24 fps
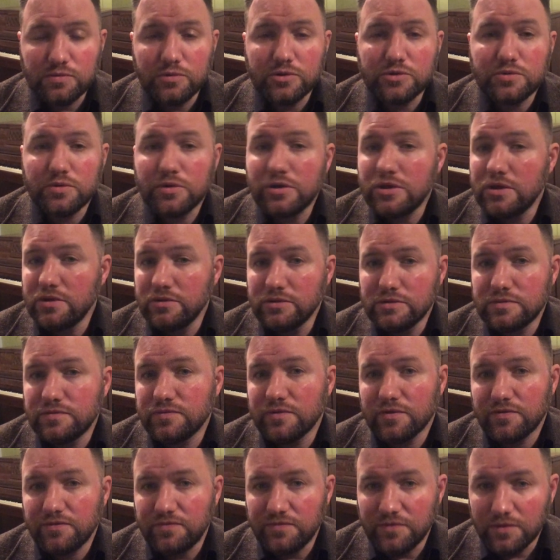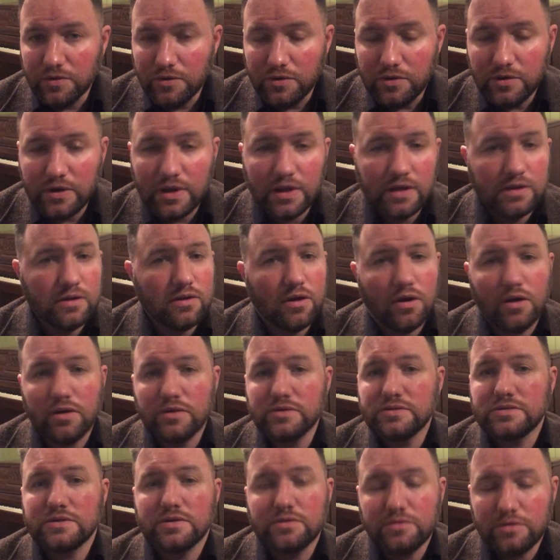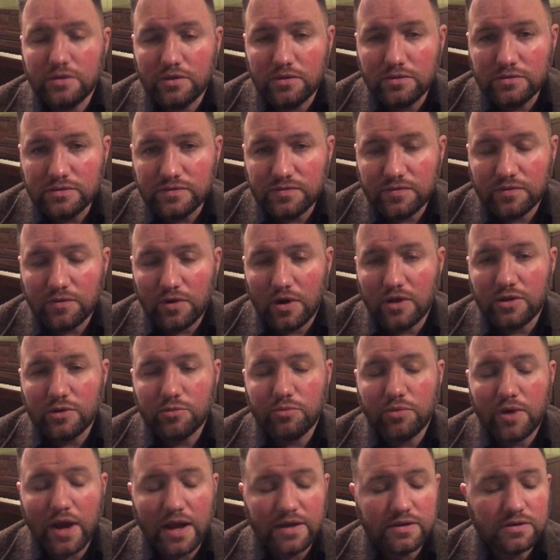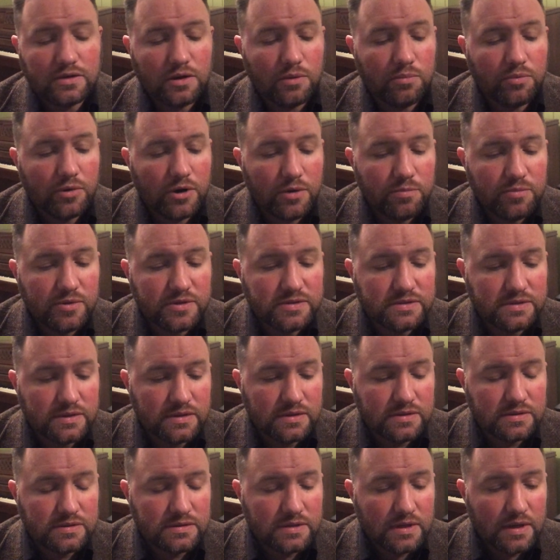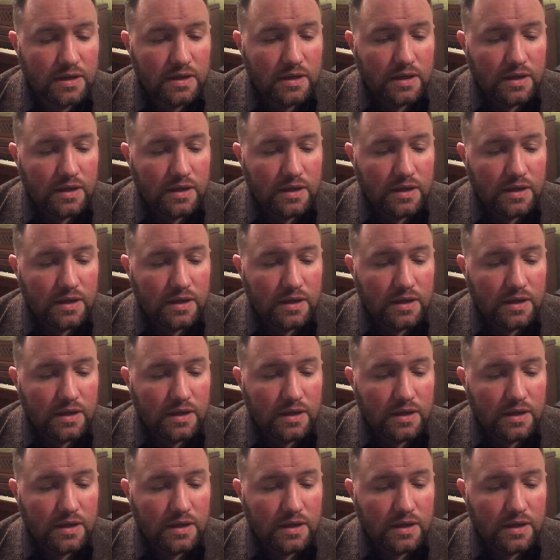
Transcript: which were used for food and also used for other practical purposes.